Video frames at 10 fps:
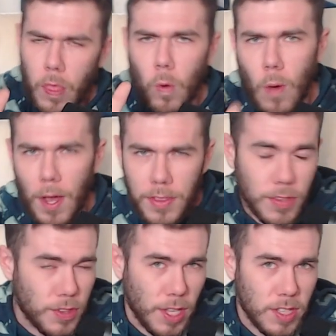The one
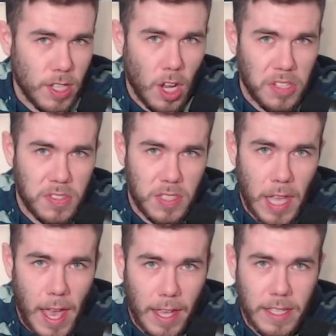thing that I'll
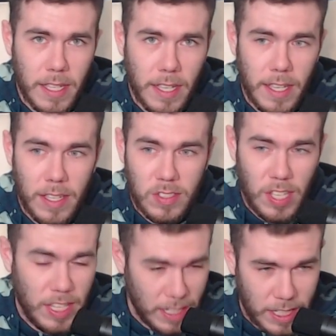say is
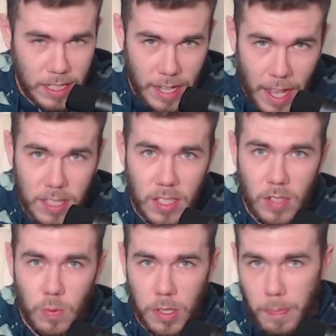he
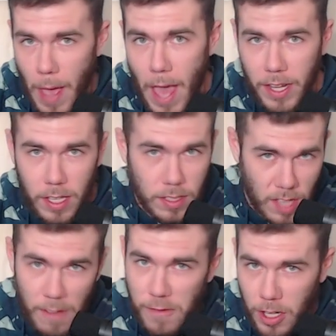connected with Paddy,
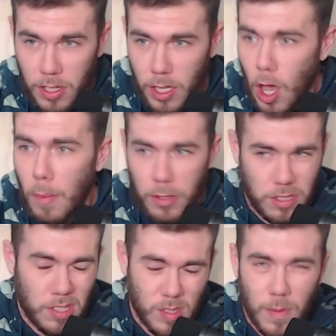definitely almost
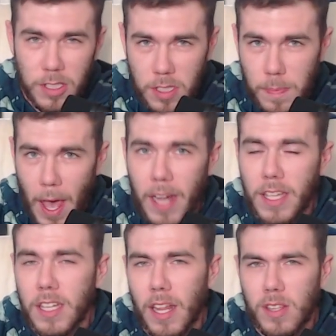just as much as Paddy
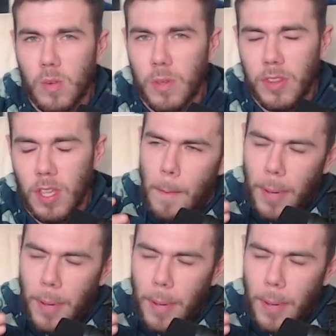connected with him.